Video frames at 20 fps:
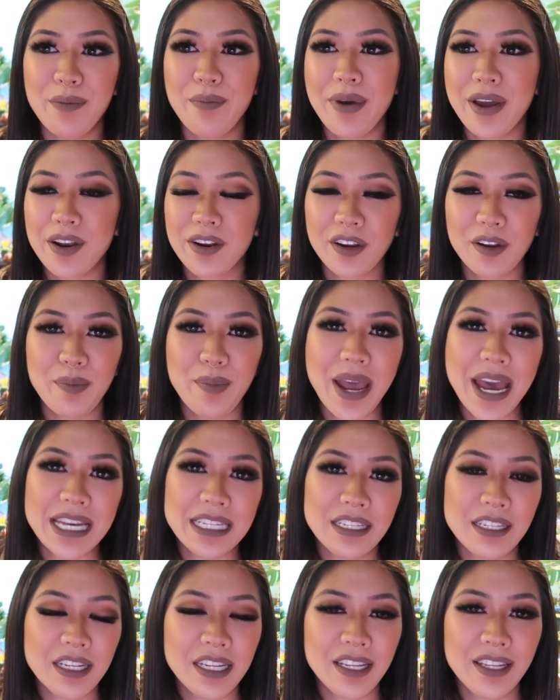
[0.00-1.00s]
better
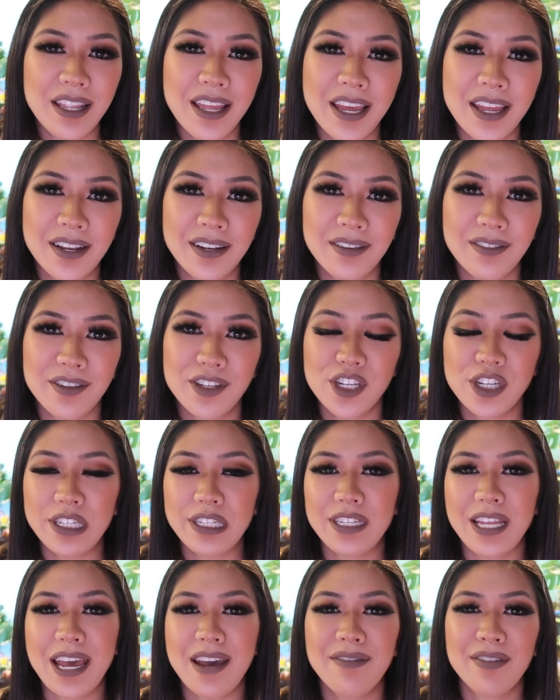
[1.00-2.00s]
capacity than
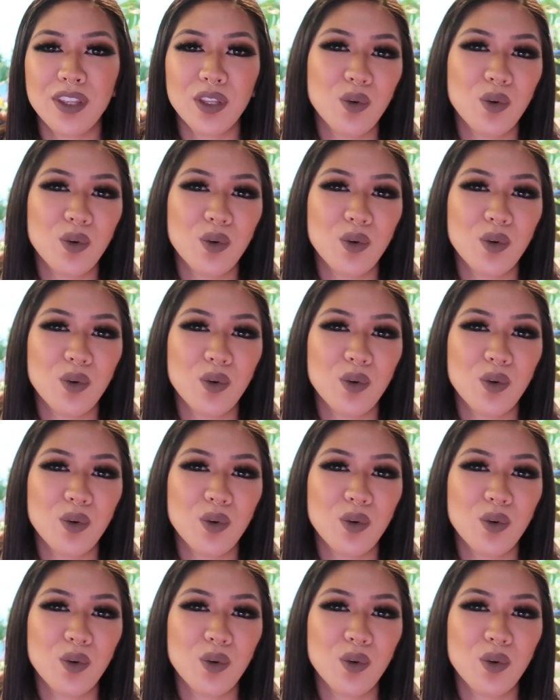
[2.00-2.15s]
just having